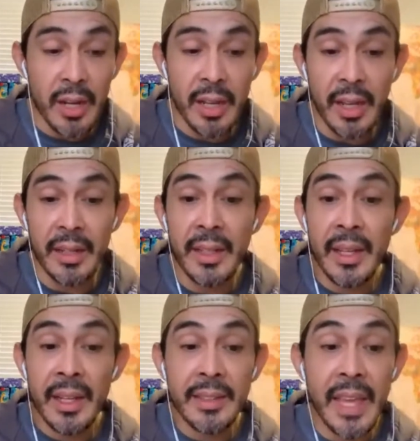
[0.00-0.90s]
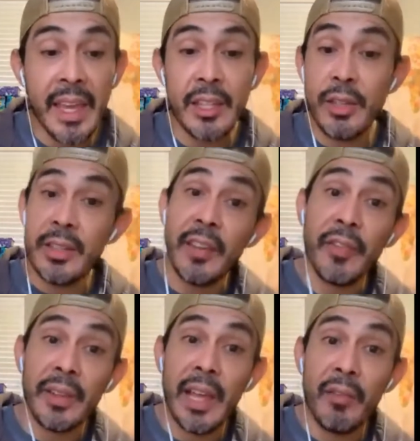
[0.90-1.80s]
to take it to a
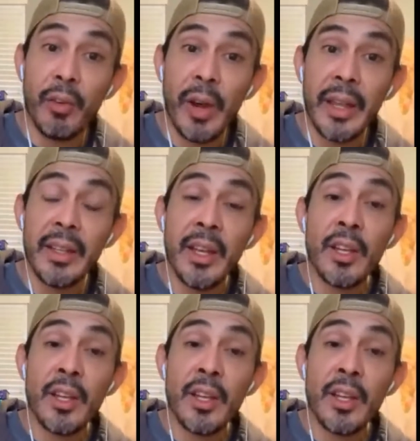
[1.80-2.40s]
different level, right?